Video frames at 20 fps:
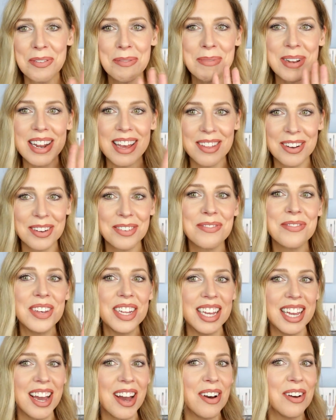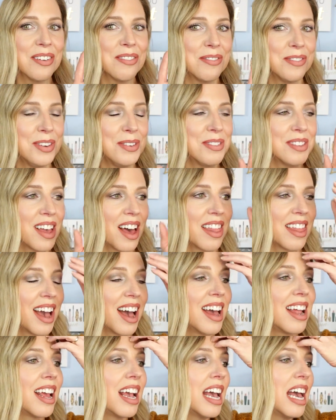from another video if you saw
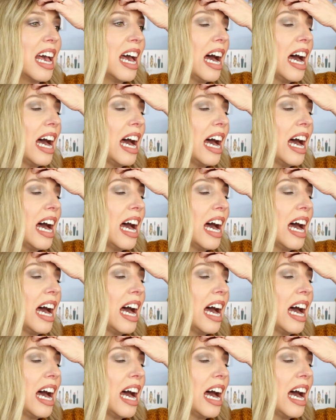that.